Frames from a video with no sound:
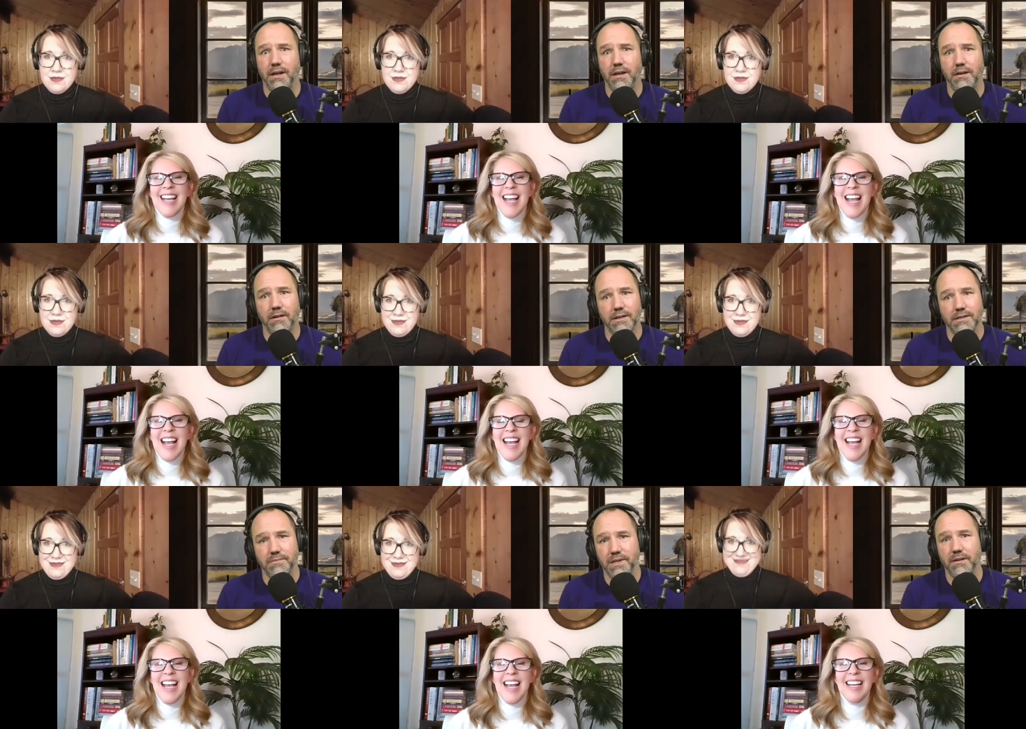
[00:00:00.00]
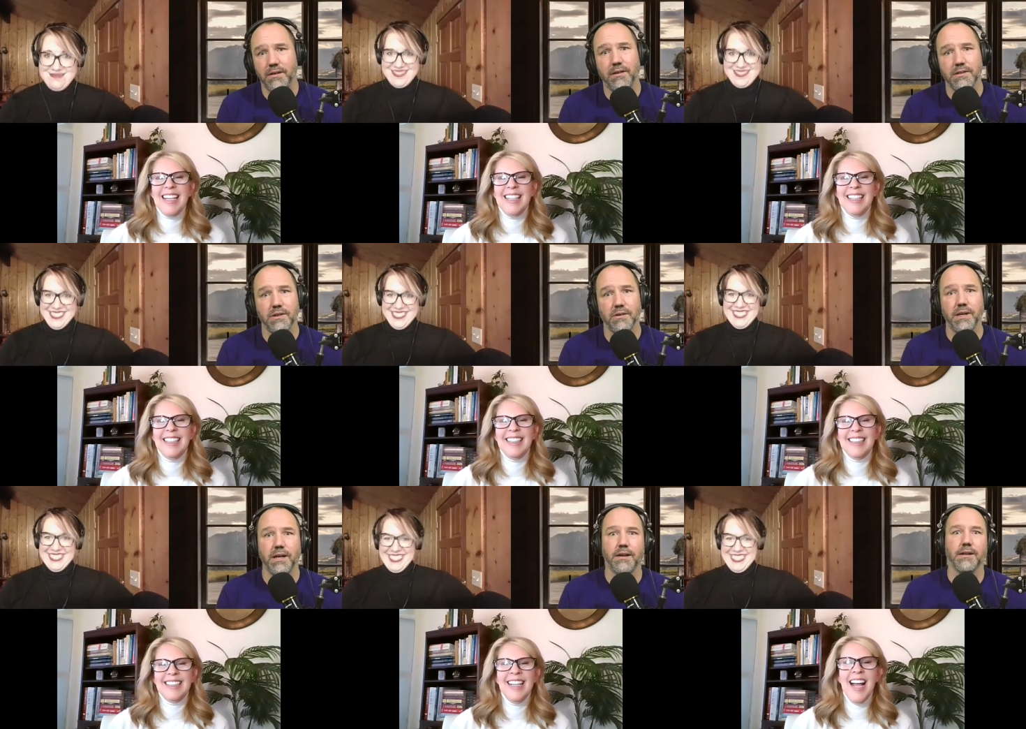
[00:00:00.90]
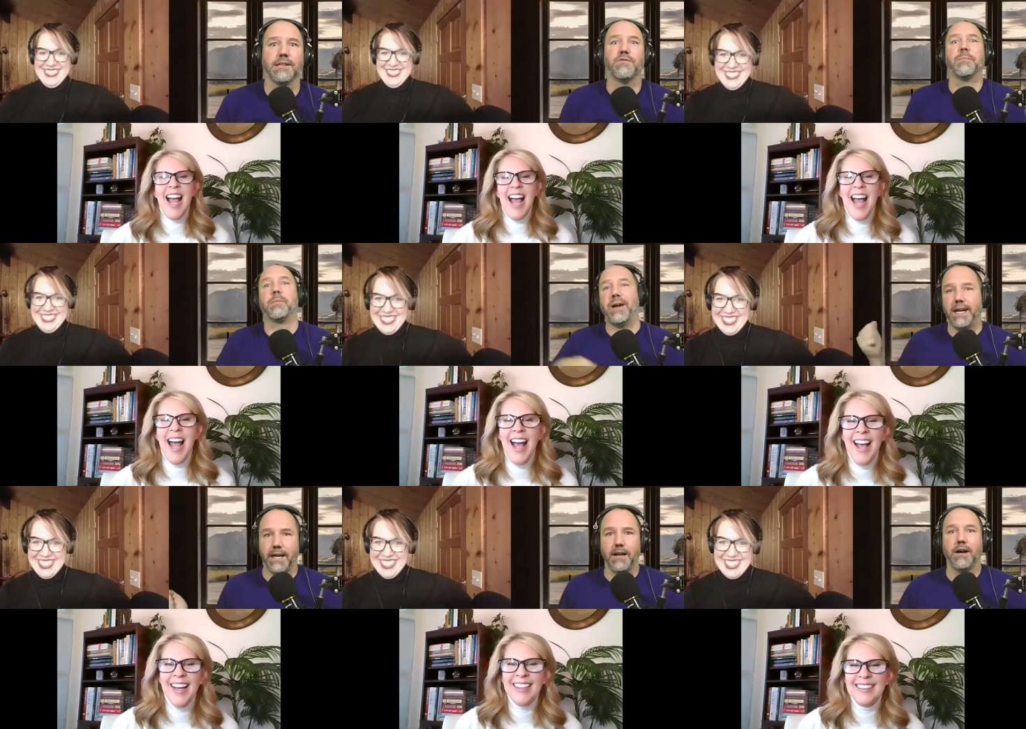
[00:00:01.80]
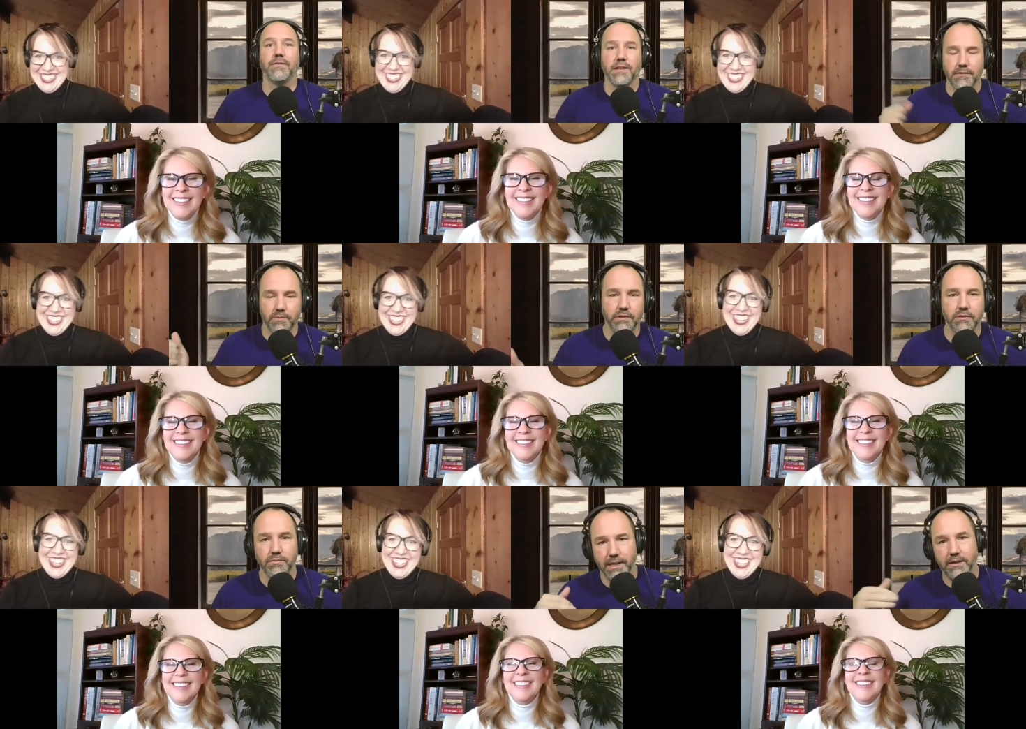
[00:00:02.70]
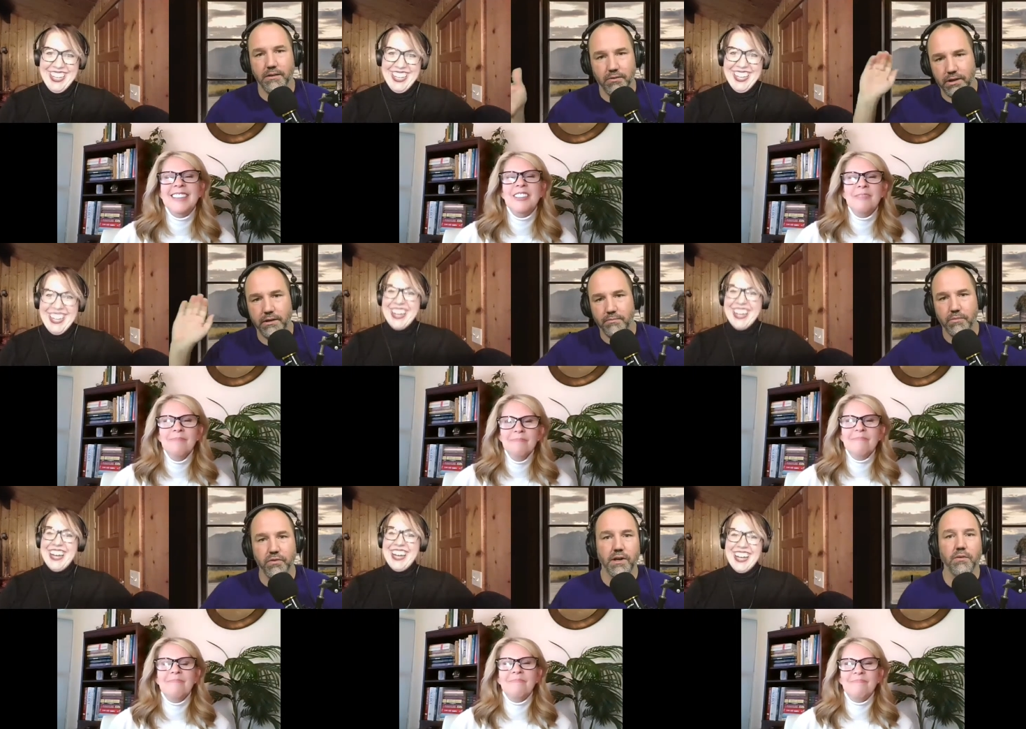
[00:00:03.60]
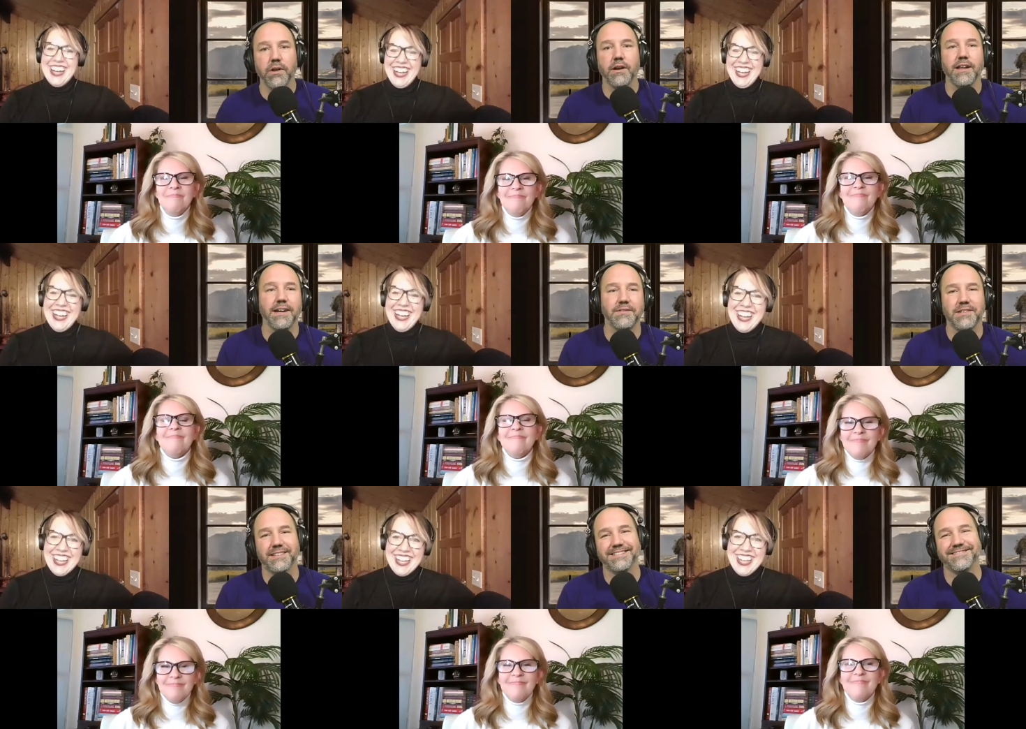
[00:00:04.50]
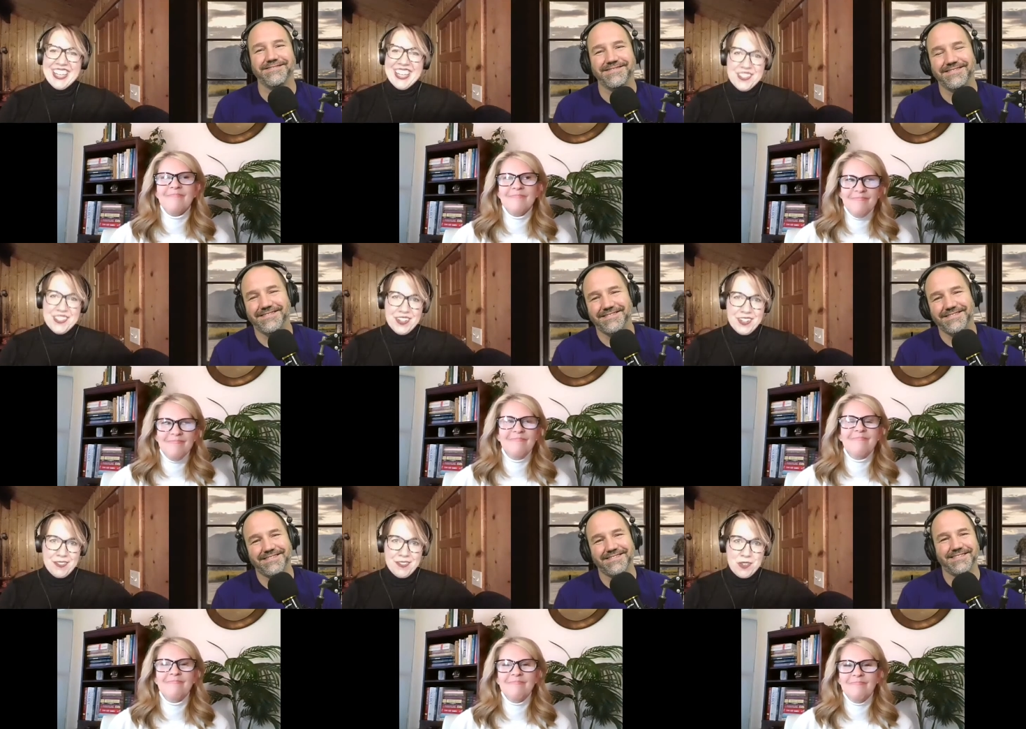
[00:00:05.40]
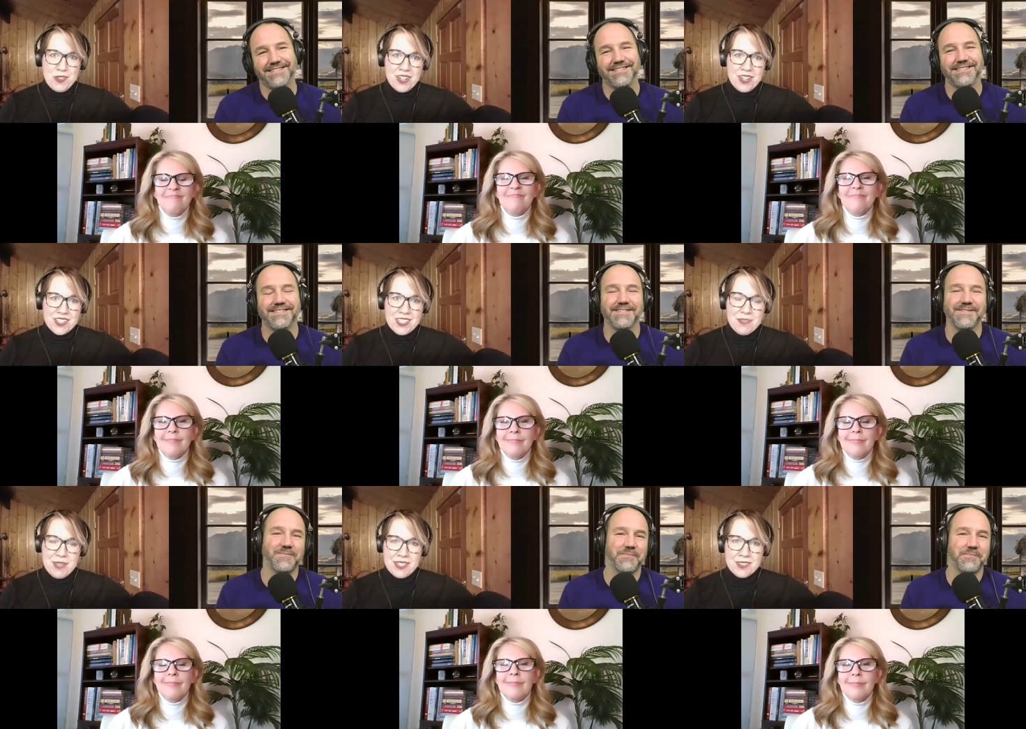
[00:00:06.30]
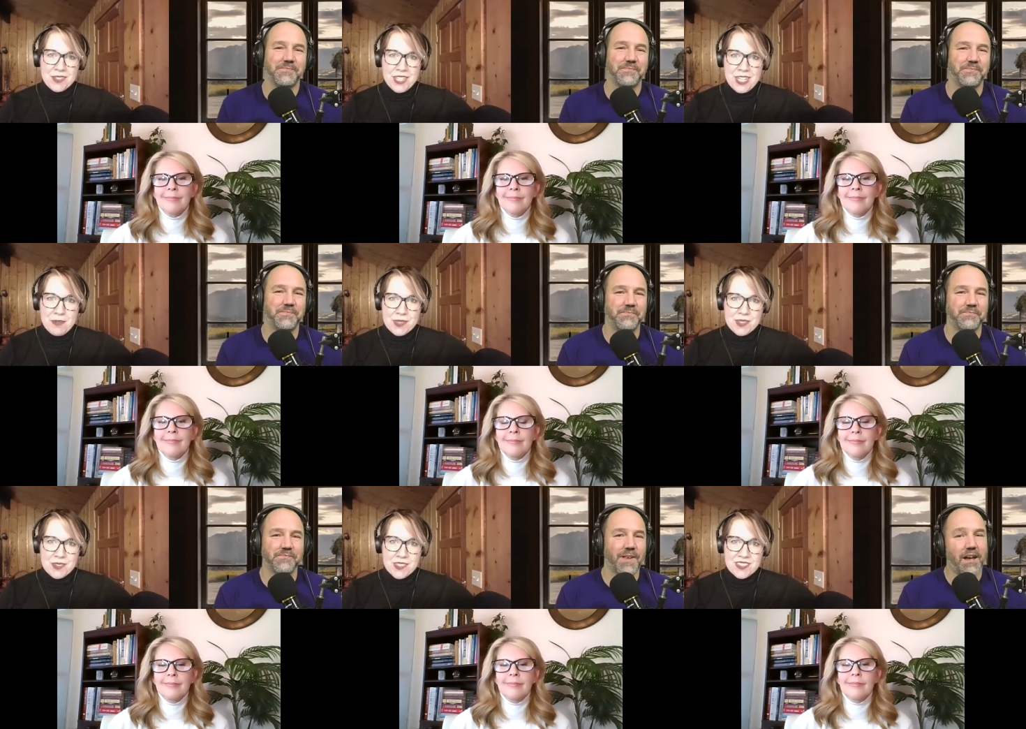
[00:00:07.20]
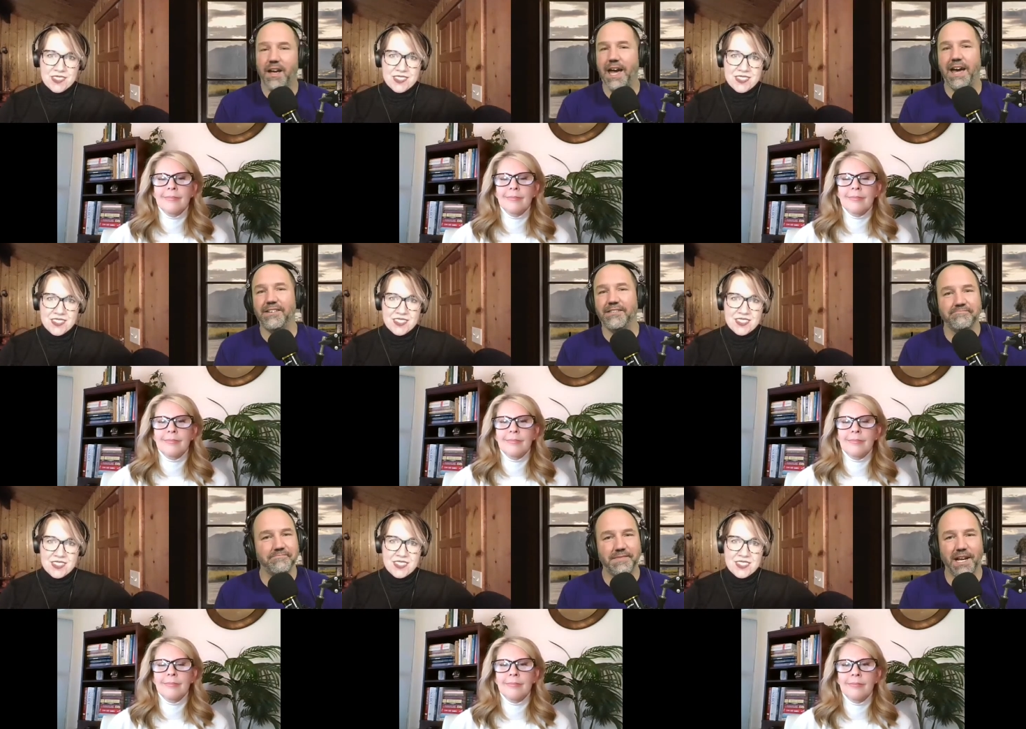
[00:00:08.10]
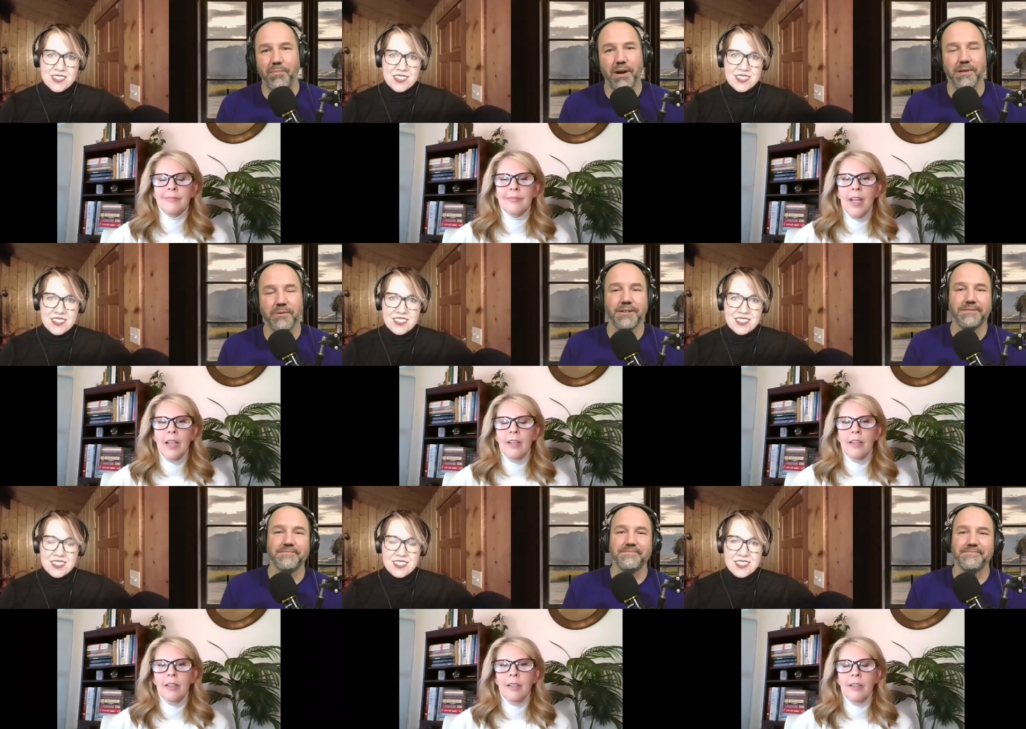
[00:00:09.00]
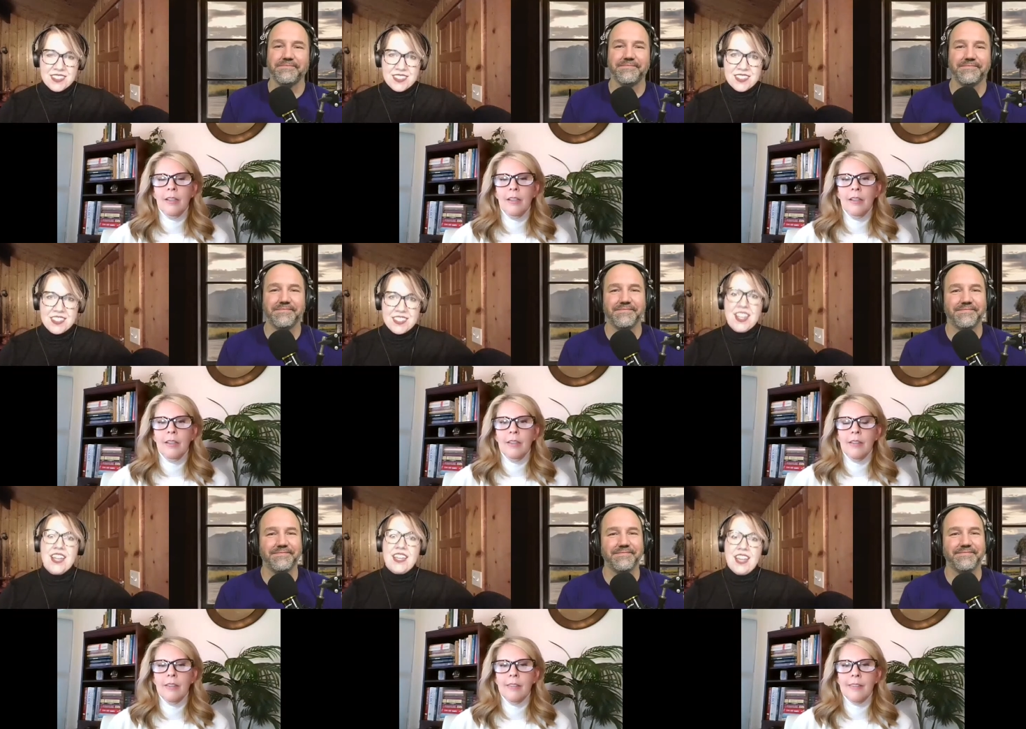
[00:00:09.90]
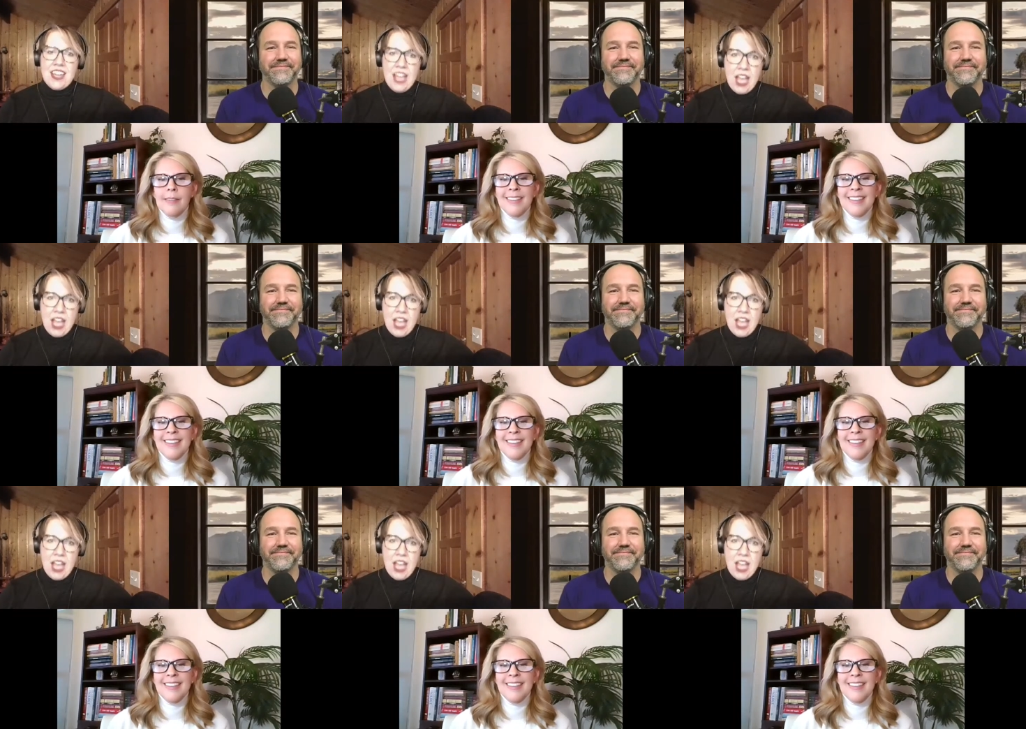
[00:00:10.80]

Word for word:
Speaker 1: interest me at all. So I'm like, let's rip the Band-Aid off. We'll do Mandalorian and move on with our lives.
Speaker 2: John, have you watched any Mandalorian episodes?
Speaker 1: Haven't, and I probably won't.
Speaker 2: Okay.